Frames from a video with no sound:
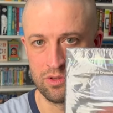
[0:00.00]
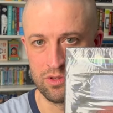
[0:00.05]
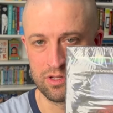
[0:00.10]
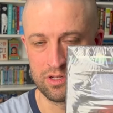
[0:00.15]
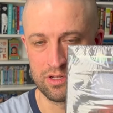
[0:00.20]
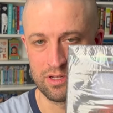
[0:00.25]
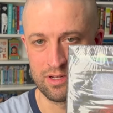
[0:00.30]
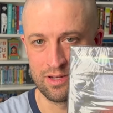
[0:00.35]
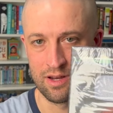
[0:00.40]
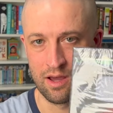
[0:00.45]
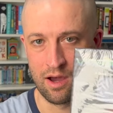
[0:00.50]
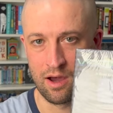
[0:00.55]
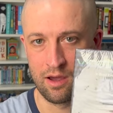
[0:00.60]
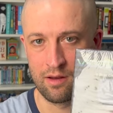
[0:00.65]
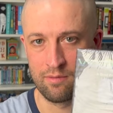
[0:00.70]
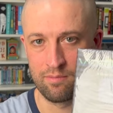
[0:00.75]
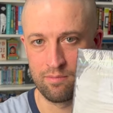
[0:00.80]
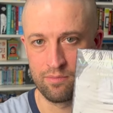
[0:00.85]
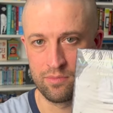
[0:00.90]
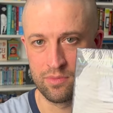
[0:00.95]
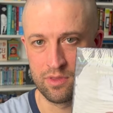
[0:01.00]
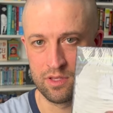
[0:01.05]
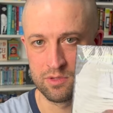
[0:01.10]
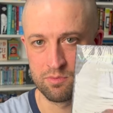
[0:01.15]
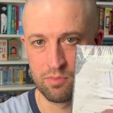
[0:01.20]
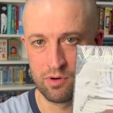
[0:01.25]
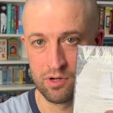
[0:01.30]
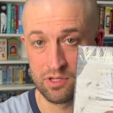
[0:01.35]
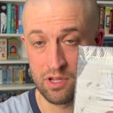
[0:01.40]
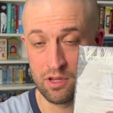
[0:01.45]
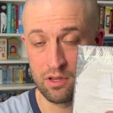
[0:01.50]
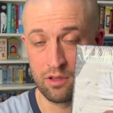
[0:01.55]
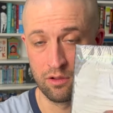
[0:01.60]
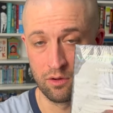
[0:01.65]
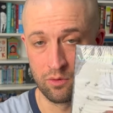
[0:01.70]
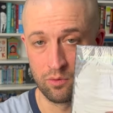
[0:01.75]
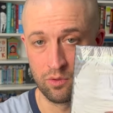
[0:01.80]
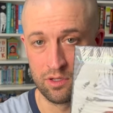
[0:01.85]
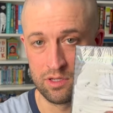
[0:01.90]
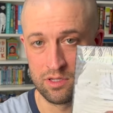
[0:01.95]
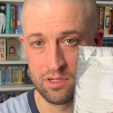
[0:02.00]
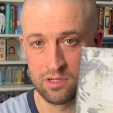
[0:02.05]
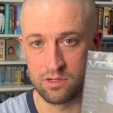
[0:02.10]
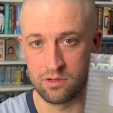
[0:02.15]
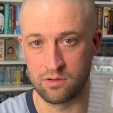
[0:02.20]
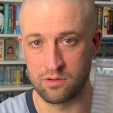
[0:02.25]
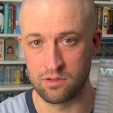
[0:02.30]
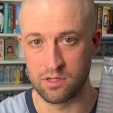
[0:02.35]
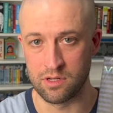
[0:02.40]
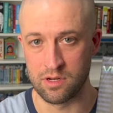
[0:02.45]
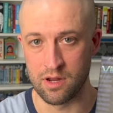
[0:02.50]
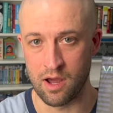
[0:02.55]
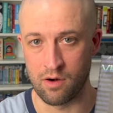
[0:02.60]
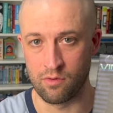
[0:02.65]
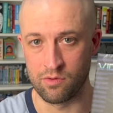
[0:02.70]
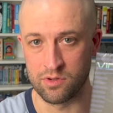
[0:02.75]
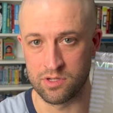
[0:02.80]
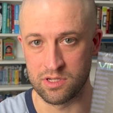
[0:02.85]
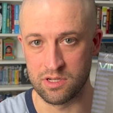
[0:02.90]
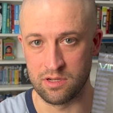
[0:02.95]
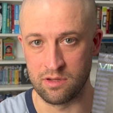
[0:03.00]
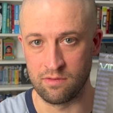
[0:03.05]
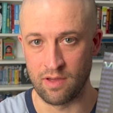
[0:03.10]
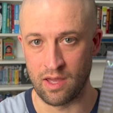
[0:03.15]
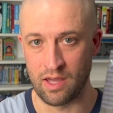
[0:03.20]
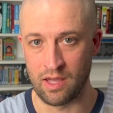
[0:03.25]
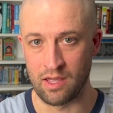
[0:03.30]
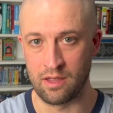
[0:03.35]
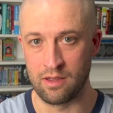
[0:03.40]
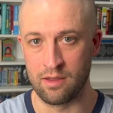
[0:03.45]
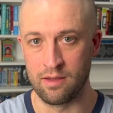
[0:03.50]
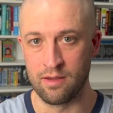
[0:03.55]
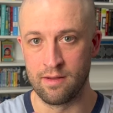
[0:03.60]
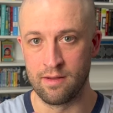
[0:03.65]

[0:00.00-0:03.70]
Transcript: so this particular release did not receive a